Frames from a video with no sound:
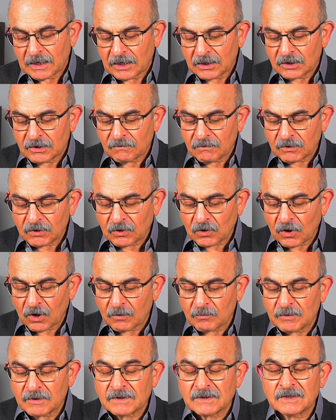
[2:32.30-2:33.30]
give it
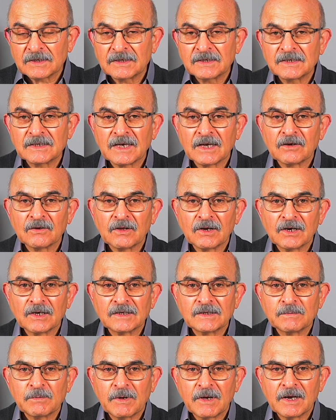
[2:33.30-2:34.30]
time. This is another
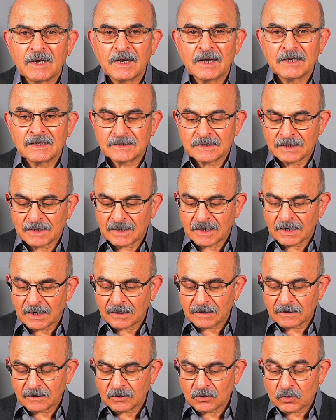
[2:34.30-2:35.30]
experience, and
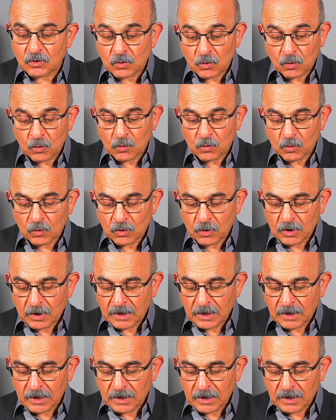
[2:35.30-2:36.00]
let it go,